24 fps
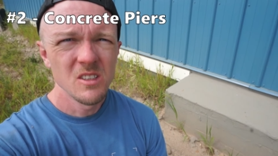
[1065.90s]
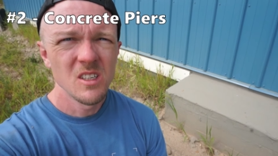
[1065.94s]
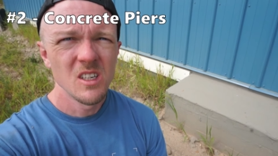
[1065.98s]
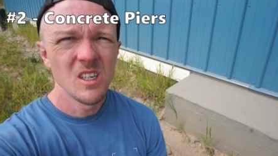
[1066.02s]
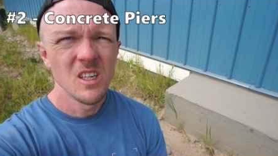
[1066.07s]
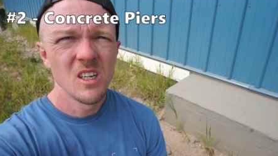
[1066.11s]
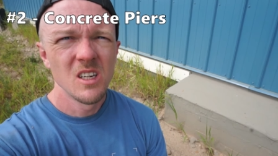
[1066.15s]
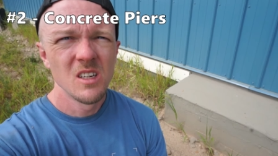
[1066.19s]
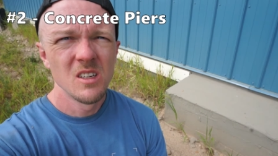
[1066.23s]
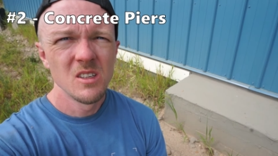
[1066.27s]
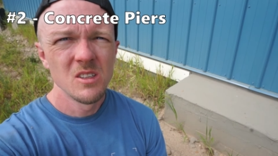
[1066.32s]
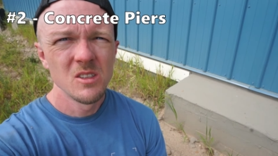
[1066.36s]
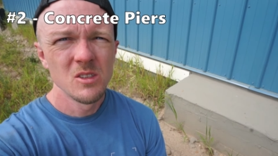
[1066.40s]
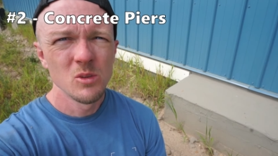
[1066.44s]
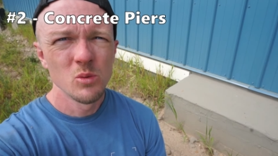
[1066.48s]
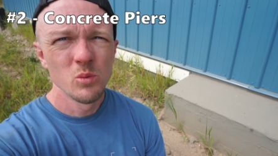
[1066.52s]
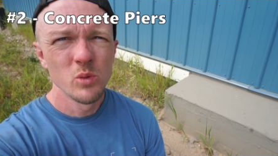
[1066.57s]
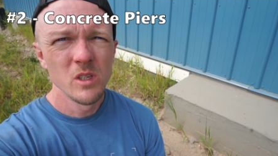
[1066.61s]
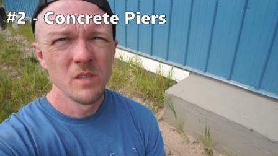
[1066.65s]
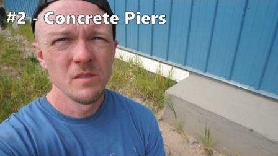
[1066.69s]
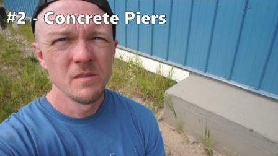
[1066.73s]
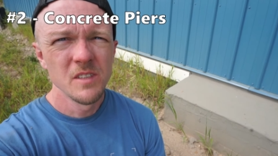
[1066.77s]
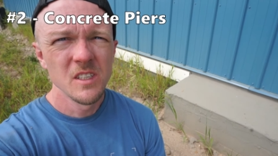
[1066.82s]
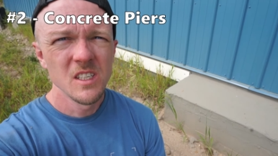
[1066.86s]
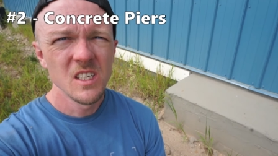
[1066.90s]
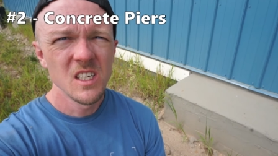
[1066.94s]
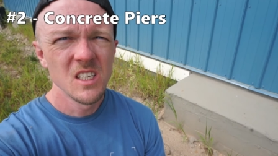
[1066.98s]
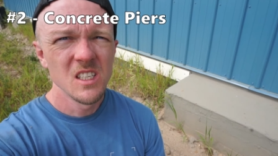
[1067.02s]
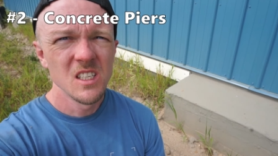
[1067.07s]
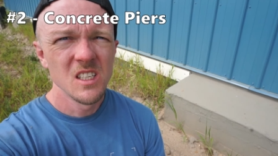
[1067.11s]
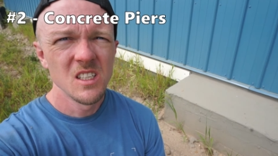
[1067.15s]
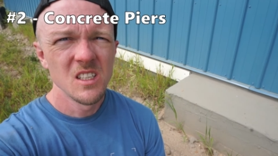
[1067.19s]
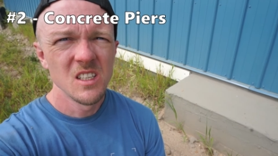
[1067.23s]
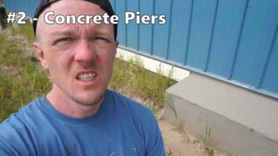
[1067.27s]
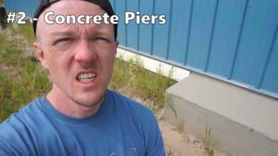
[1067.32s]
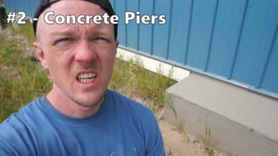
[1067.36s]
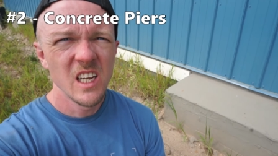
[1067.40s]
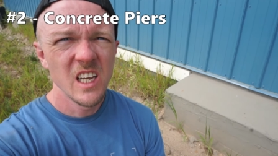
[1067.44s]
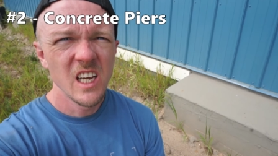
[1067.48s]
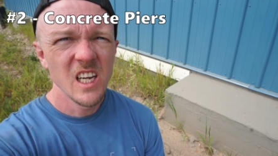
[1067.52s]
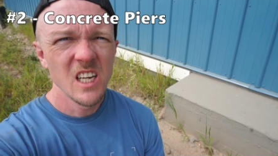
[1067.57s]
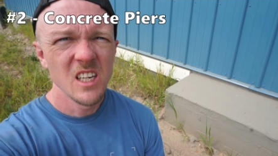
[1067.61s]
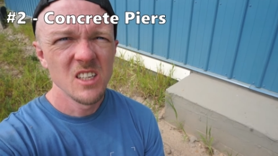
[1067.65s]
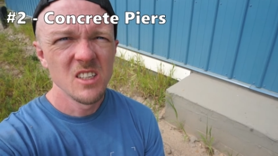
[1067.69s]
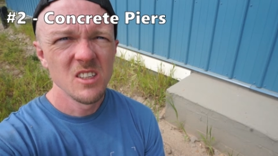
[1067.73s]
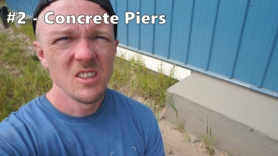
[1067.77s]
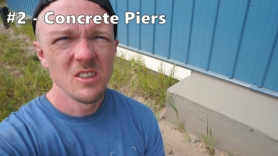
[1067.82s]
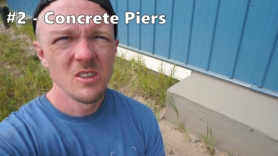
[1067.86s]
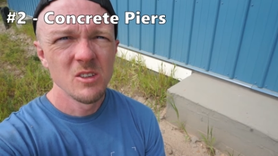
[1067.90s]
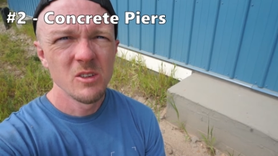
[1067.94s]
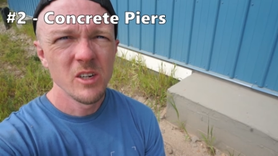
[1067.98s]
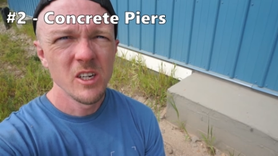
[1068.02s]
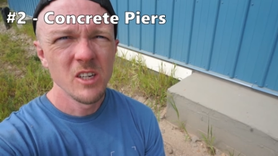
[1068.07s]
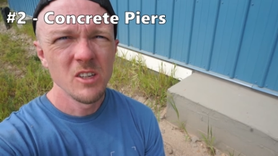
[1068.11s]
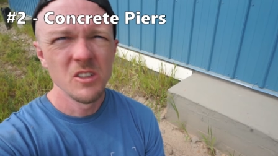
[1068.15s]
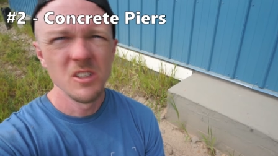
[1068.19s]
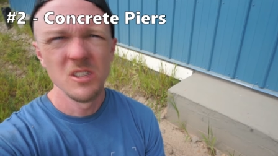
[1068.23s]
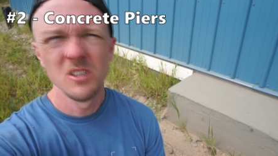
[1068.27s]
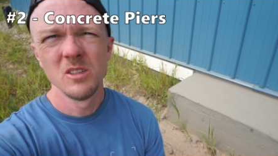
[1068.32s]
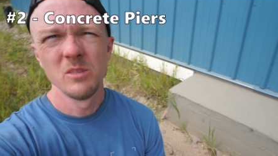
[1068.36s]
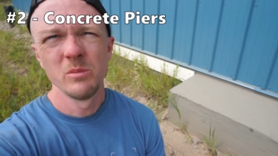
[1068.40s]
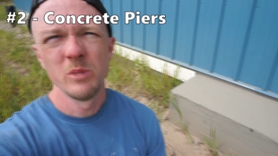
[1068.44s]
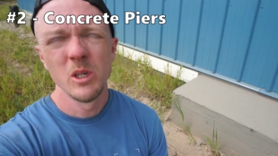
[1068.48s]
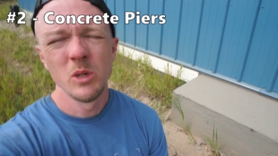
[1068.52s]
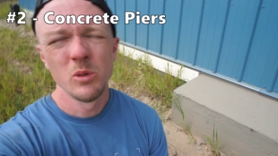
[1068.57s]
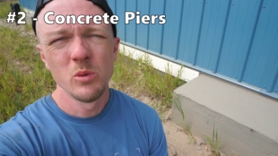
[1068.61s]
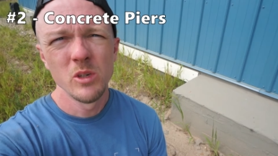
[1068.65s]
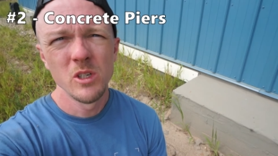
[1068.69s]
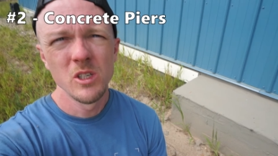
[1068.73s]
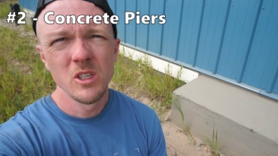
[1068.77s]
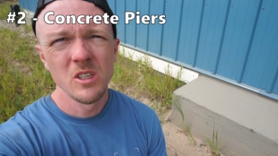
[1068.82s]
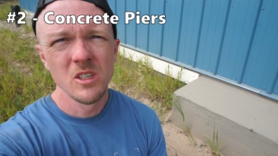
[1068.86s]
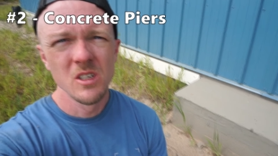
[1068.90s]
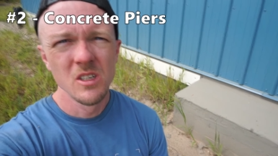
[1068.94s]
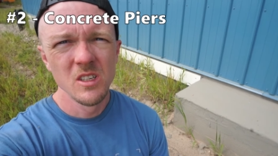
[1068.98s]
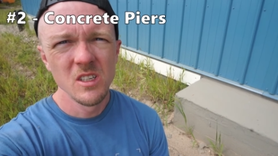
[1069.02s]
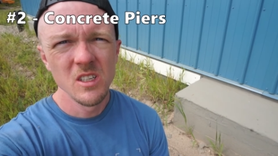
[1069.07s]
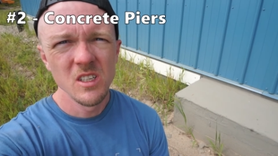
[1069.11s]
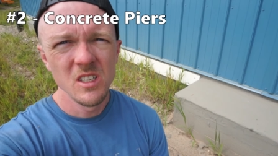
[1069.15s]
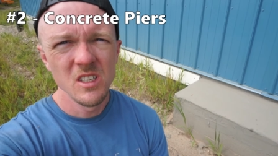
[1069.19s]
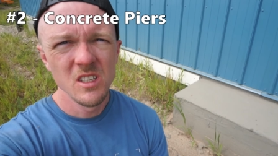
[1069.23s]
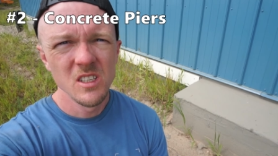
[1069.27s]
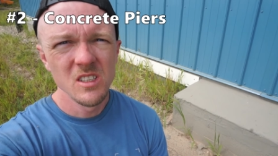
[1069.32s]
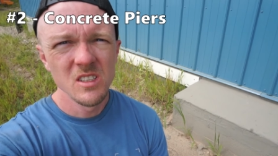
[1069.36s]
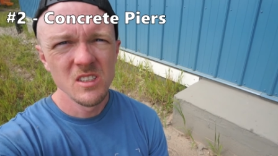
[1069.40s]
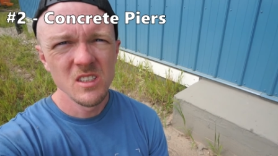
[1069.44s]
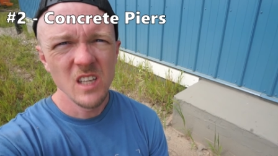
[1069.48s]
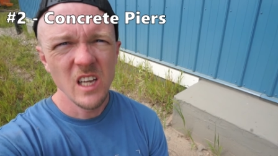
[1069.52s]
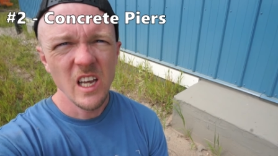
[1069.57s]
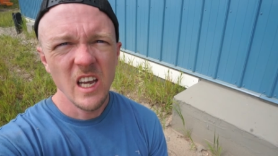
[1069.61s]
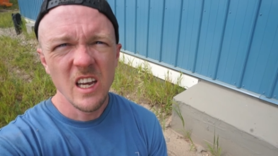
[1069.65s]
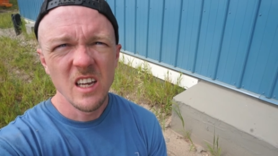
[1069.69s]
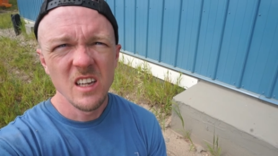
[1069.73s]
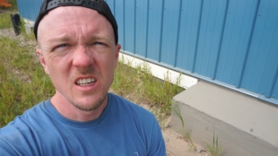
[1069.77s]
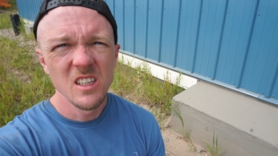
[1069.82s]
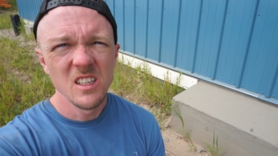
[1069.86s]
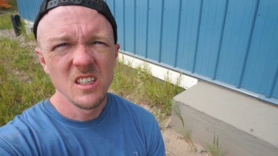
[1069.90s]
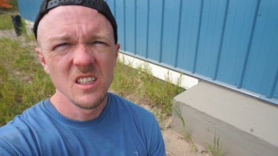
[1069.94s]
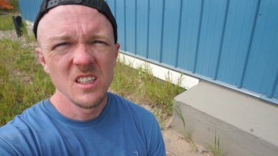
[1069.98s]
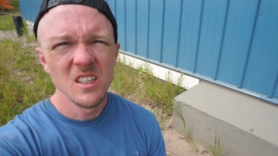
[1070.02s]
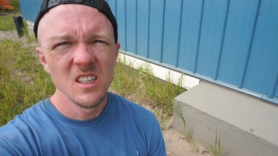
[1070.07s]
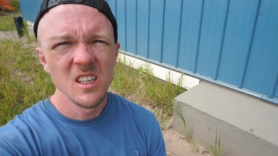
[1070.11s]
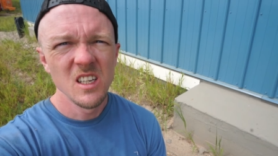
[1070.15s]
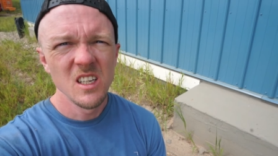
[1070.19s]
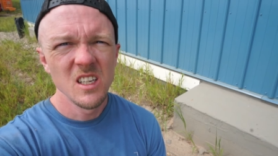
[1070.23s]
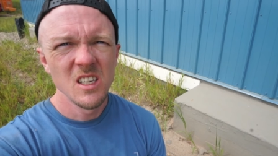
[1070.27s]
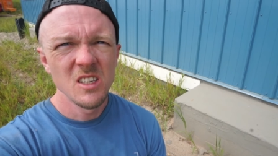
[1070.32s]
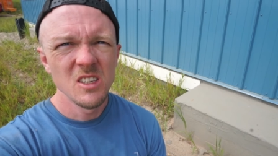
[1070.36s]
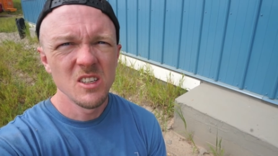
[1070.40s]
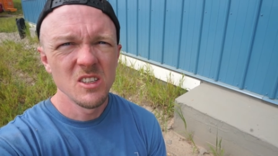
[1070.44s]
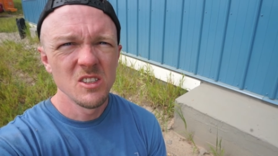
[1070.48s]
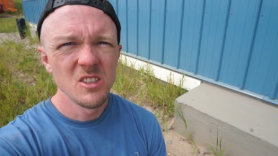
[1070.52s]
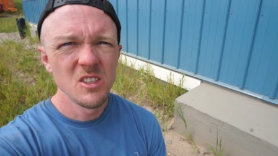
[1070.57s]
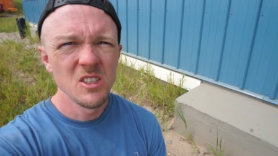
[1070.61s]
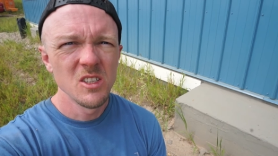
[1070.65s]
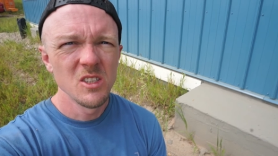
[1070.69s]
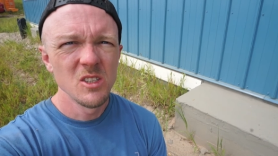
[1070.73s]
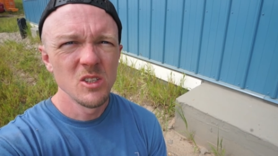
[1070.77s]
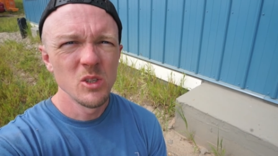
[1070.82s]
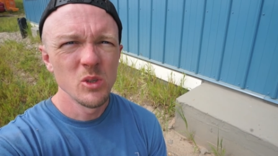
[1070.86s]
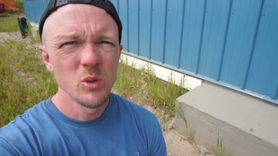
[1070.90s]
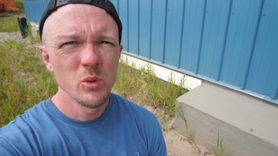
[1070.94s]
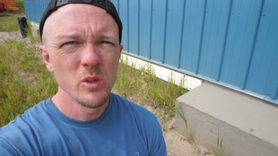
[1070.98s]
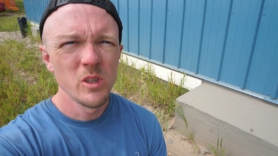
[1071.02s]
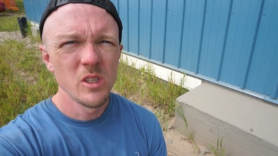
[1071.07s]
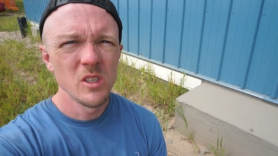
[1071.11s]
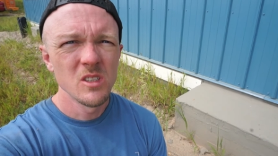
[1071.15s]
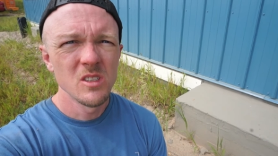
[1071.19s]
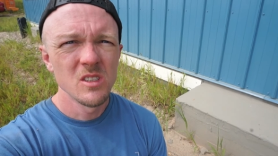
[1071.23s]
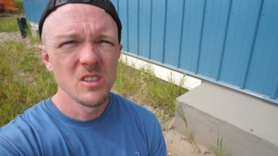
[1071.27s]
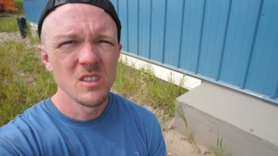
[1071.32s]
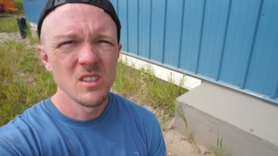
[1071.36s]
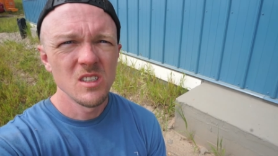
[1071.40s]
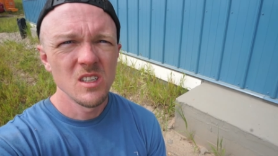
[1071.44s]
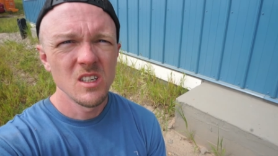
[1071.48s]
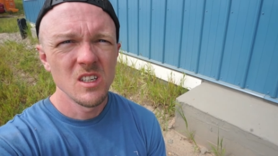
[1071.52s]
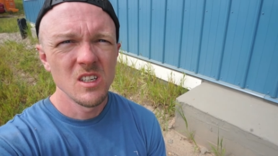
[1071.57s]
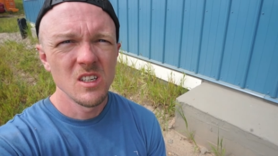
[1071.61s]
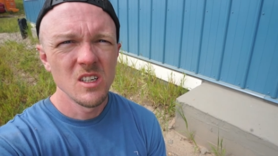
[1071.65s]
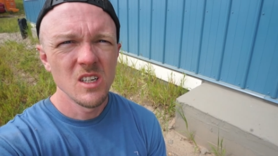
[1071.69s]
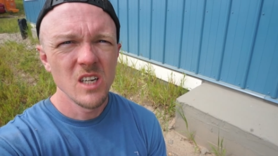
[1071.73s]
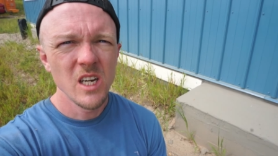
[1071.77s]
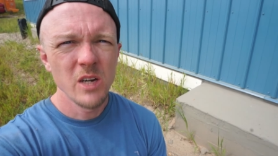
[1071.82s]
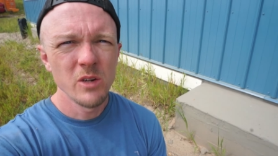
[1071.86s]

Uh, so one thing I did that added greatly to my work is adding a continuous uh,